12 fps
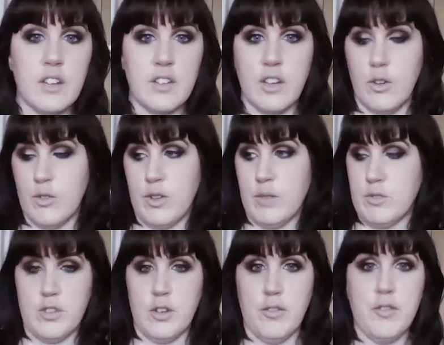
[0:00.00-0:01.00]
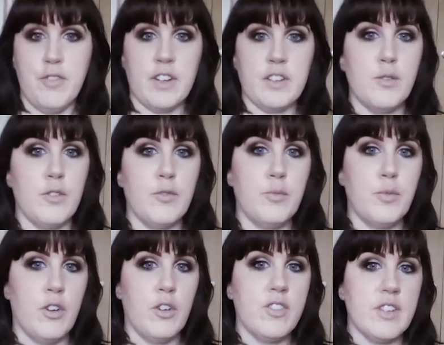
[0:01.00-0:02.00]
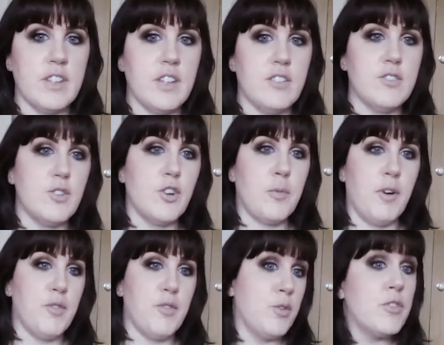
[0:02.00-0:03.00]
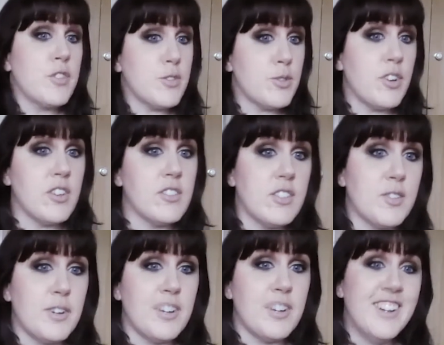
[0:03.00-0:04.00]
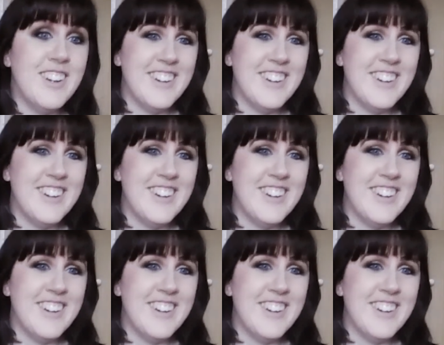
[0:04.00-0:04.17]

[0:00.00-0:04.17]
and also I'm just loving the fact that we've got to sit here and talk about food for so long as well.